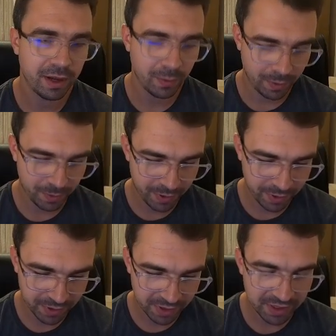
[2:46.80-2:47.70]
However,
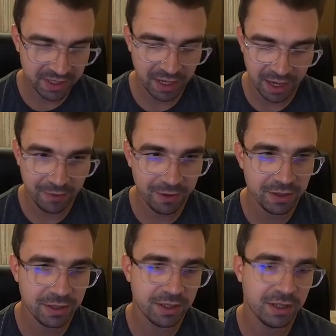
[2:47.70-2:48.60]
since I have
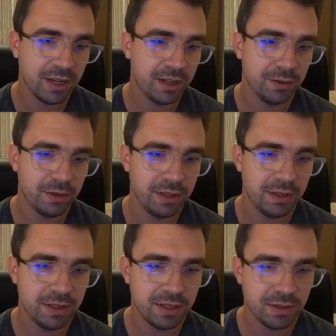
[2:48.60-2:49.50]
it, I don't need
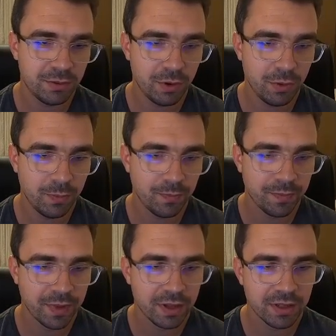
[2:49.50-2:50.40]
this row,
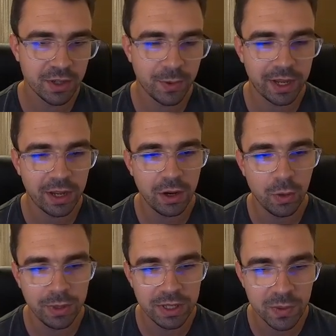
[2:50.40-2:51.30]
so I can go
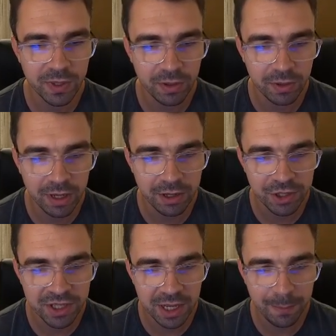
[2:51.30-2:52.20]
with this one only. I
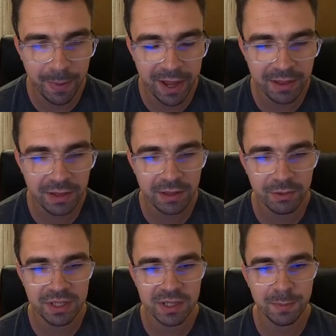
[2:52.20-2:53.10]
just append, there
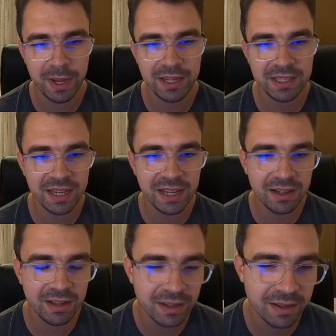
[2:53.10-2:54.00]
is a space,
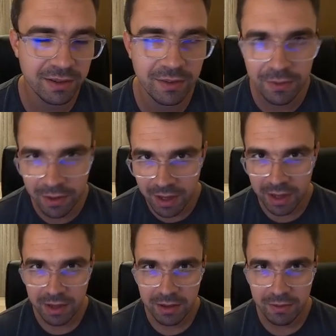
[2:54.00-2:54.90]
and
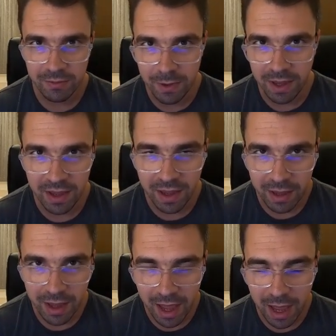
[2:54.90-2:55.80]

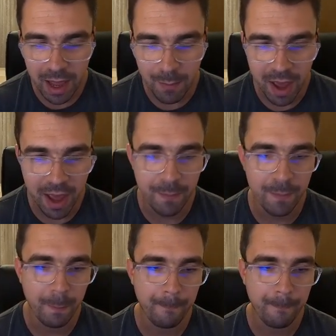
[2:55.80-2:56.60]
VMM.